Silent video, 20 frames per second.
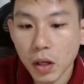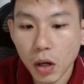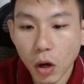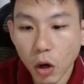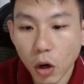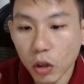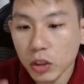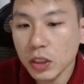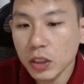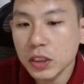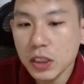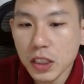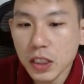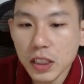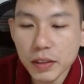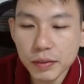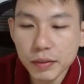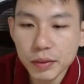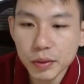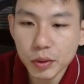
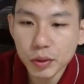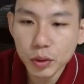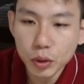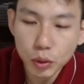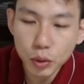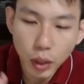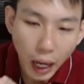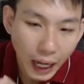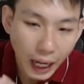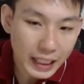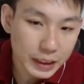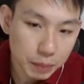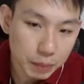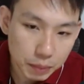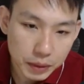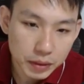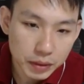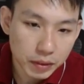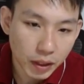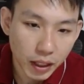Honestly, if you were to ask
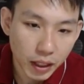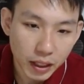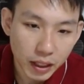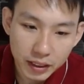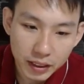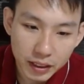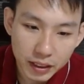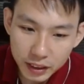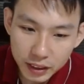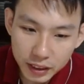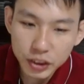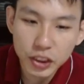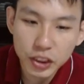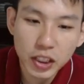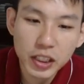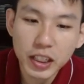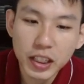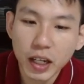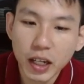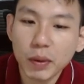me, right,
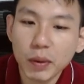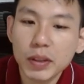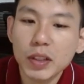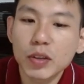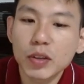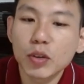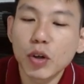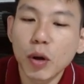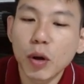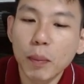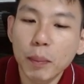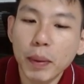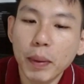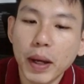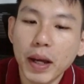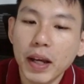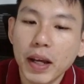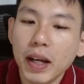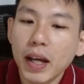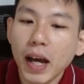initially I wanted to
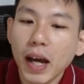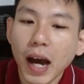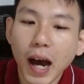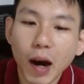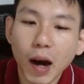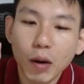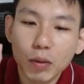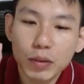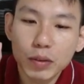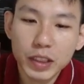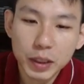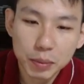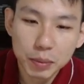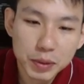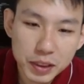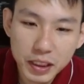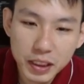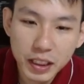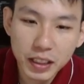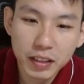compare how
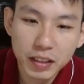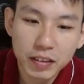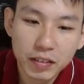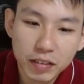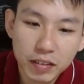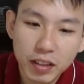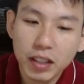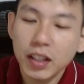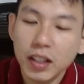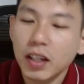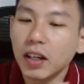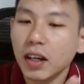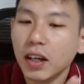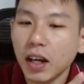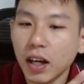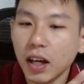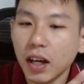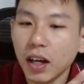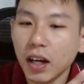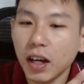DeepSeek
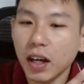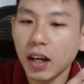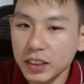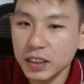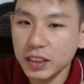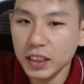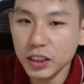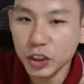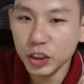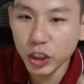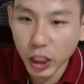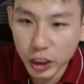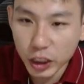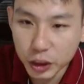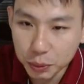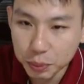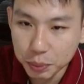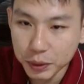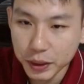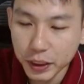versus
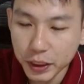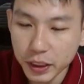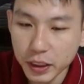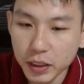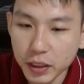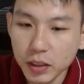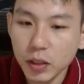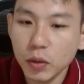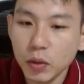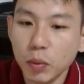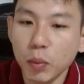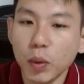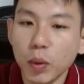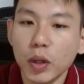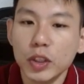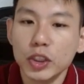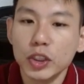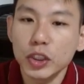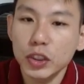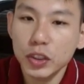ChatGPT
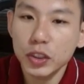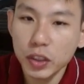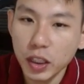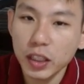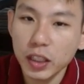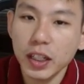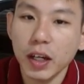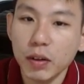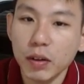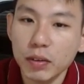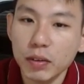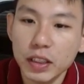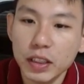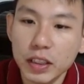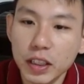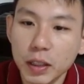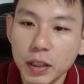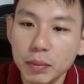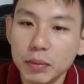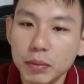would turn out in
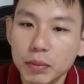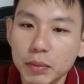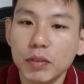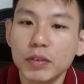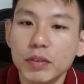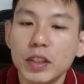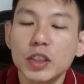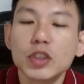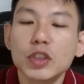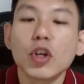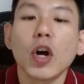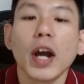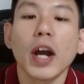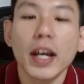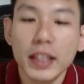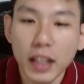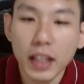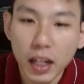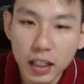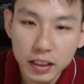terms of the stock
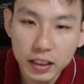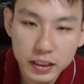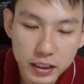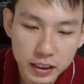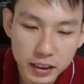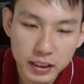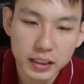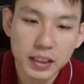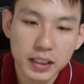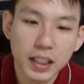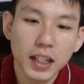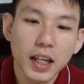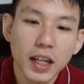analysis.